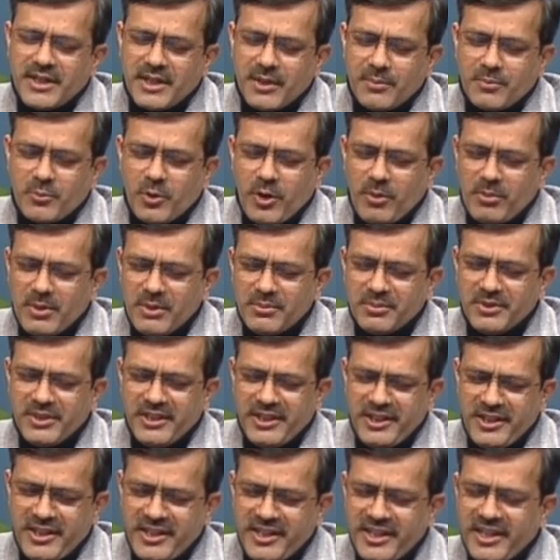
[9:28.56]
problems in
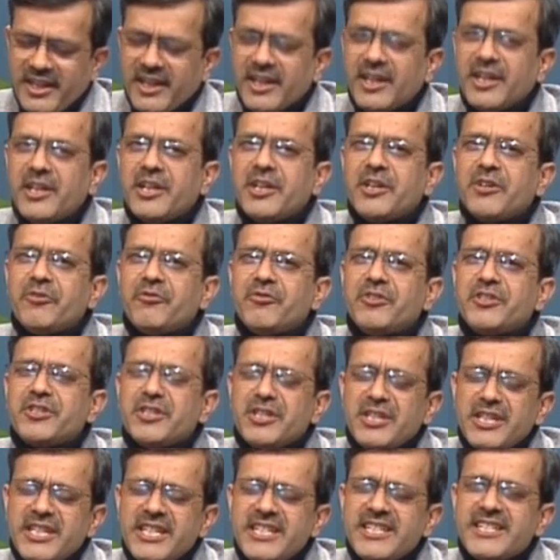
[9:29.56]
India which
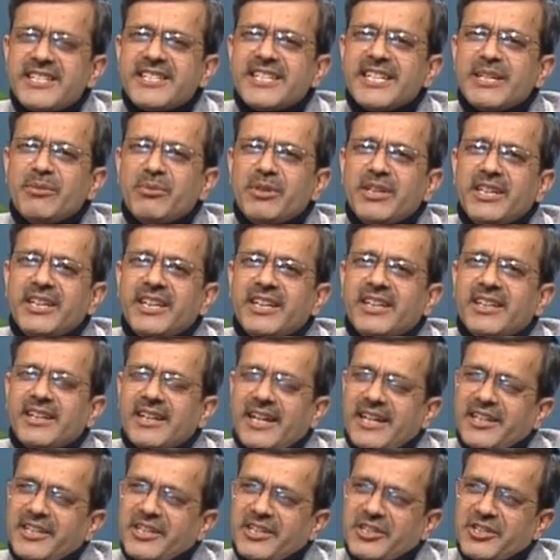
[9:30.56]
needs immediate
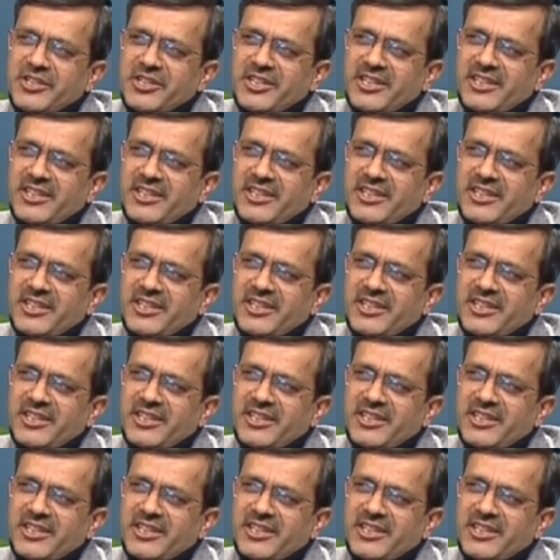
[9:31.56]
attention?